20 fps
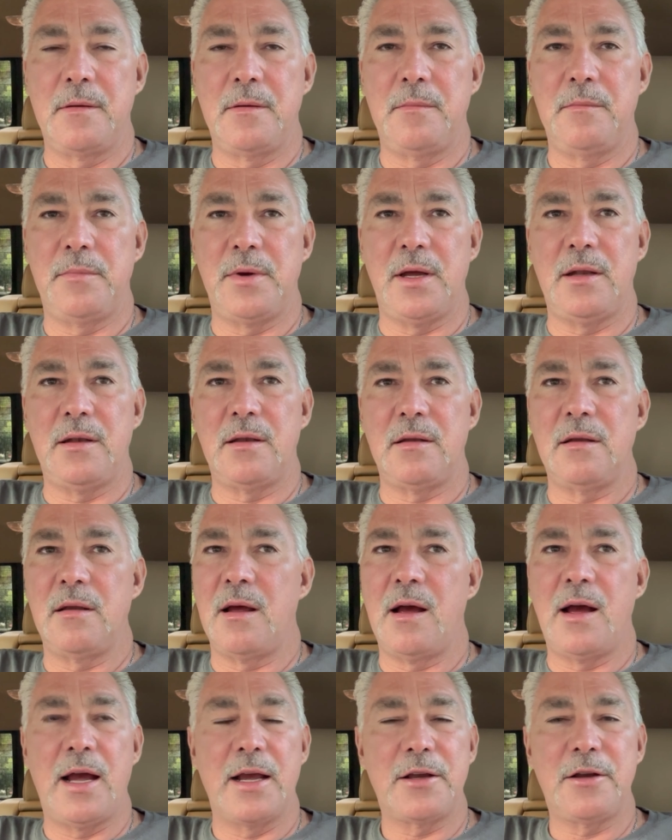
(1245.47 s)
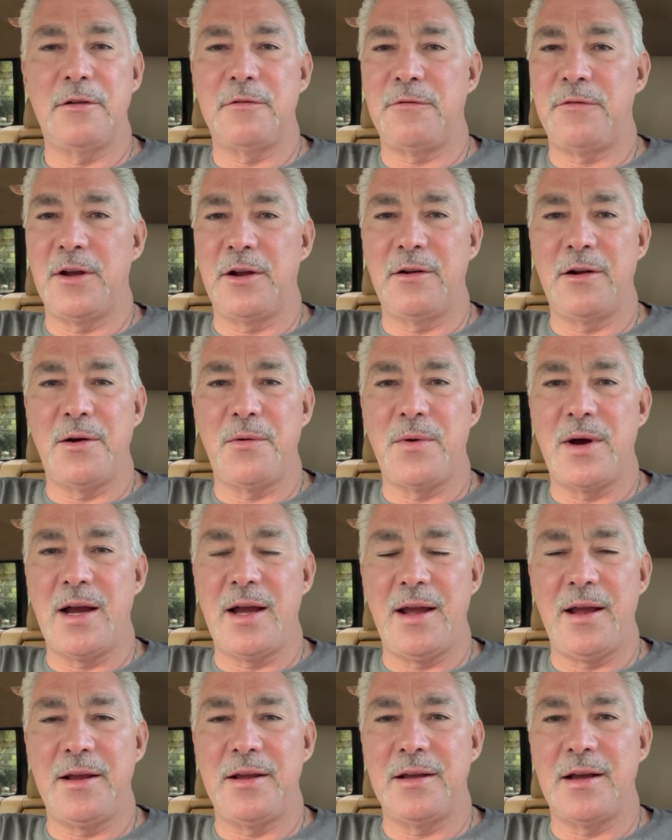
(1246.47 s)
But I couldn't figure out
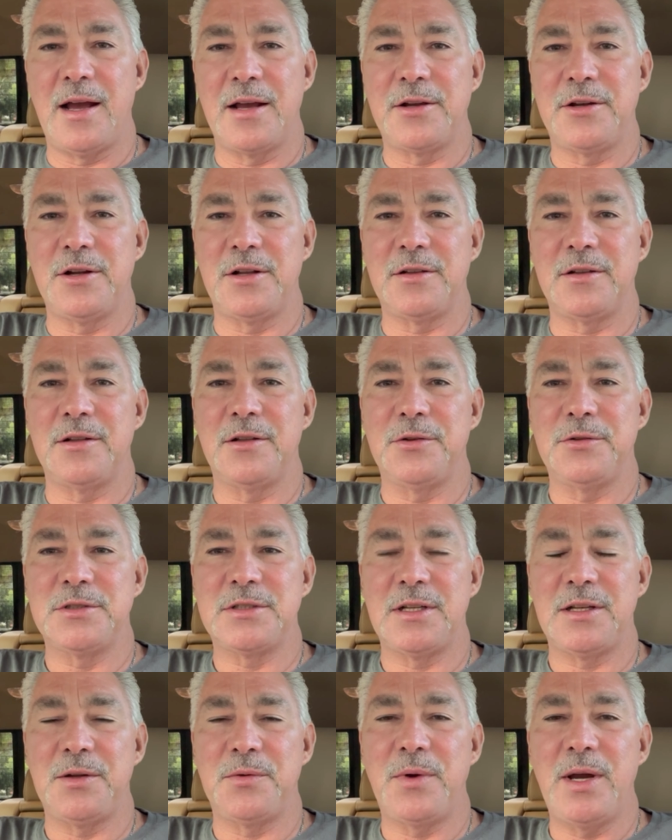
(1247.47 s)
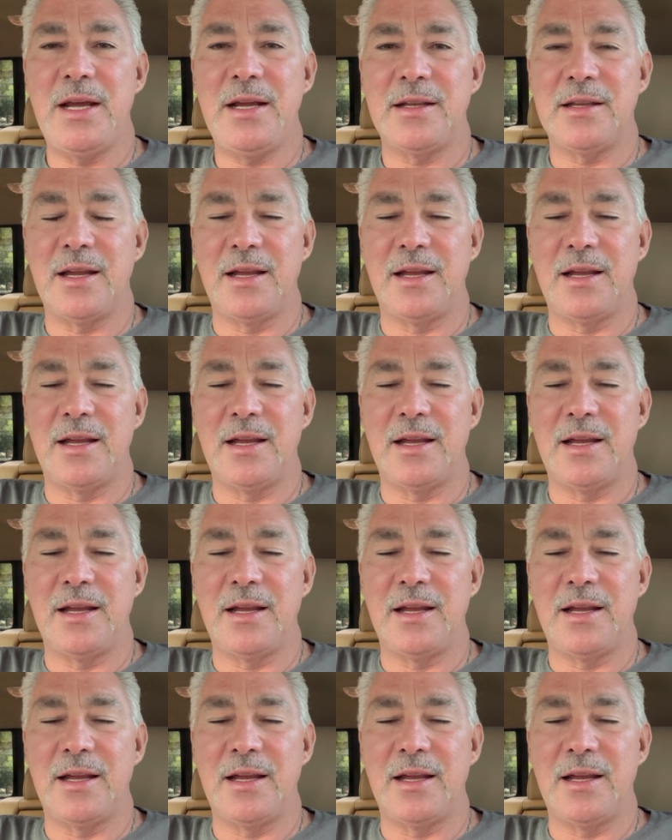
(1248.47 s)
why I couldn't lose any weight.